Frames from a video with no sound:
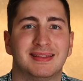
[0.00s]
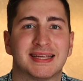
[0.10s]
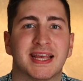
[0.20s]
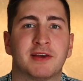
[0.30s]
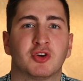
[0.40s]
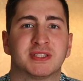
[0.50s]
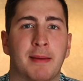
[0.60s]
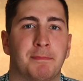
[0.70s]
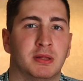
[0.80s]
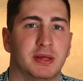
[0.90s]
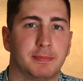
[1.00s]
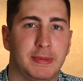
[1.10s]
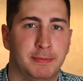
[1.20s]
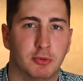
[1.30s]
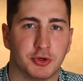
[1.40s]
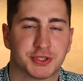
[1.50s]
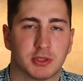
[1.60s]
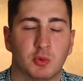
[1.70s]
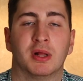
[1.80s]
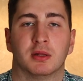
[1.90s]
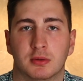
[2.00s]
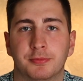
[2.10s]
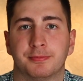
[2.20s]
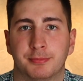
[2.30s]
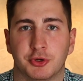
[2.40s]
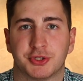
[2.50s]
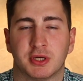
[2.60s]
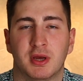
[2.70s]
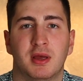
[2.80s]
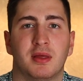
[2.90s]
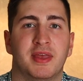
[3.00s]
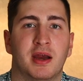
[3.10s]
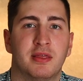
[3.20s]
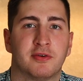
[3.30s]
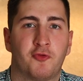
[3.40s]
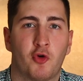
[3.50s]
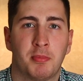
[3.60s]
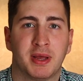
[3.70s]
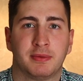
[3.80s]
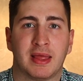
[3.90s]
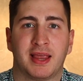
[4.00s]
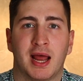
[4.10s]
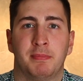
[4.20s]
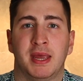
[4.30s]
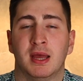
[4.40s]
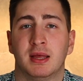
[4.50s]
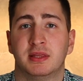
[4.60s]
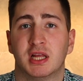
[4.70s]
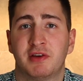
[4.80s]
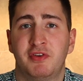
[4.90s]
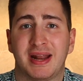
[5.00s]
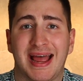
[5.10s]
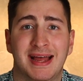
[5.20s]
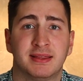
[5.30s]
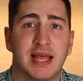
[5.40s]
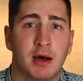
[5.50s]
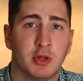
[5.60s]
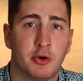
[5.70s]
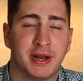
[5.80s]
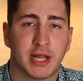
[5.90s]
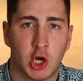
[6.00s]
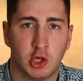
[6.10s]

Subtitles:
Let's take, for example, ebooks. Well, books. They are in a format that can be delivered and downloaded